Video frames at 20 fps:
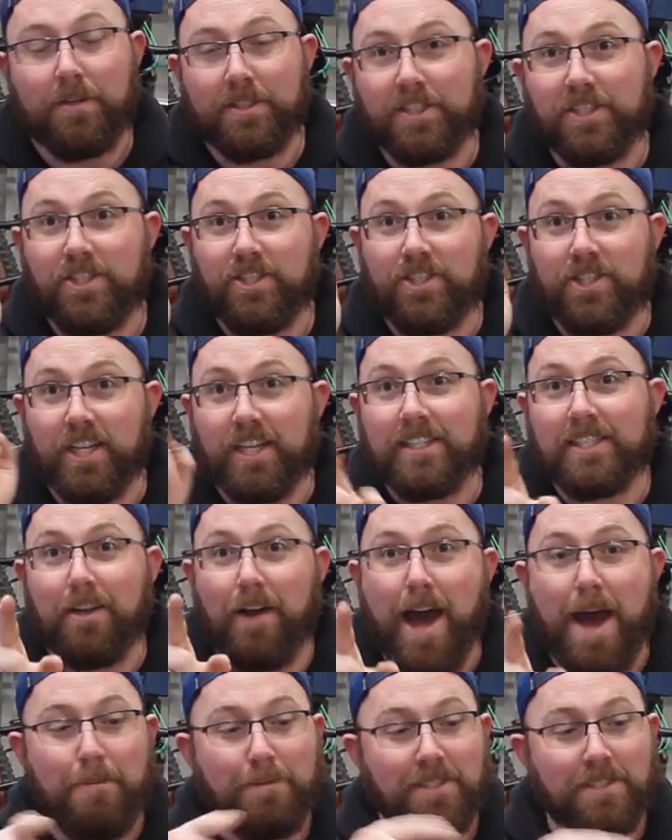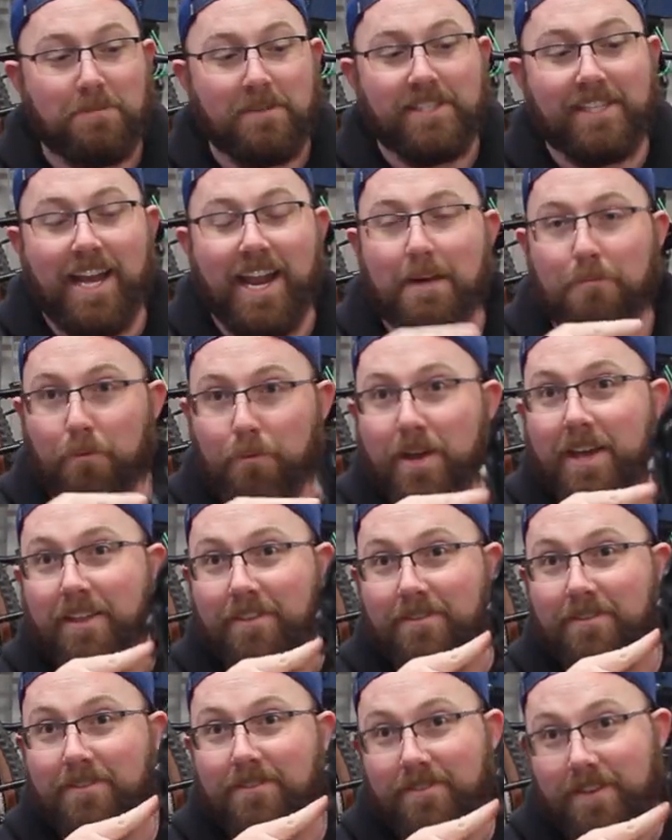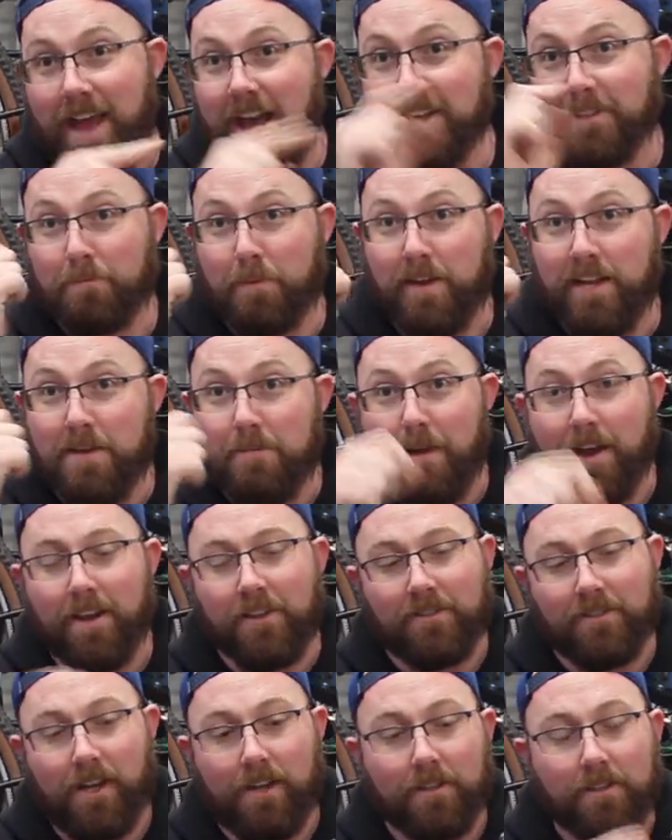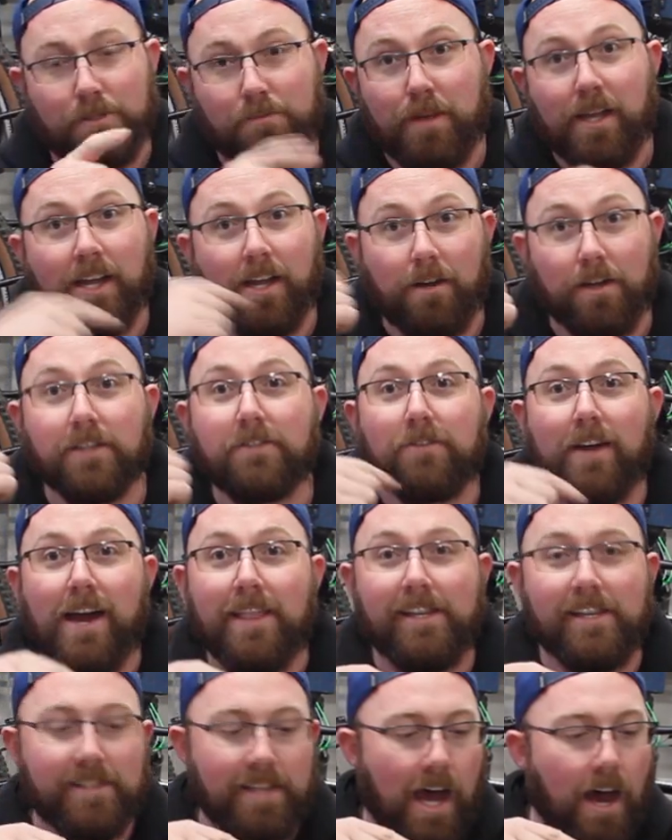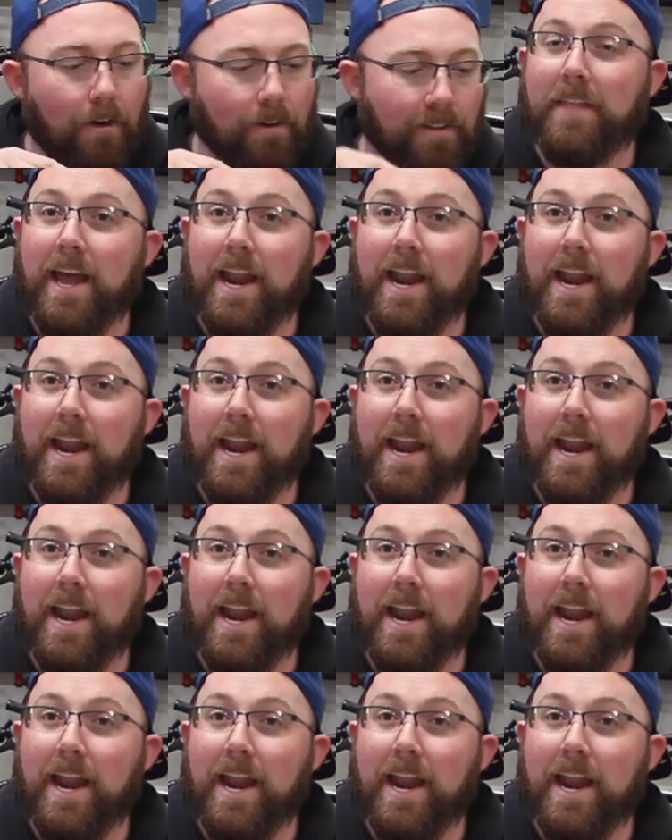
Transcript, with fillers: which just so happens to be set up with SPD pedals on there so we can go ahead and try these out.